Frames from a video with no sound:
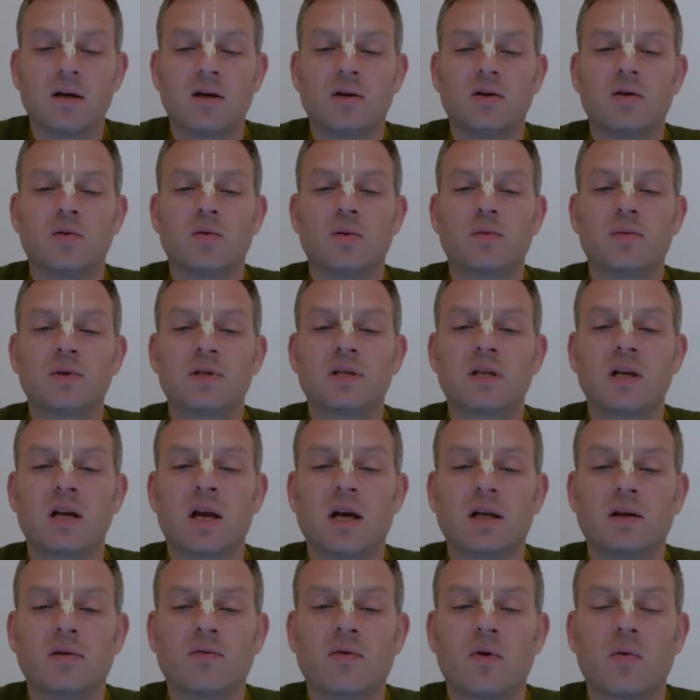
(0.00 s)
You will be
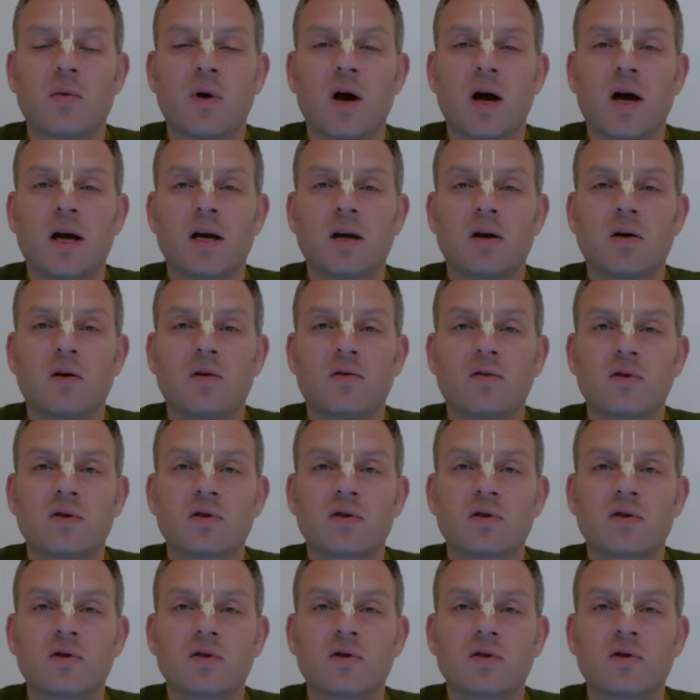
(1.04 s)
selected from a higher office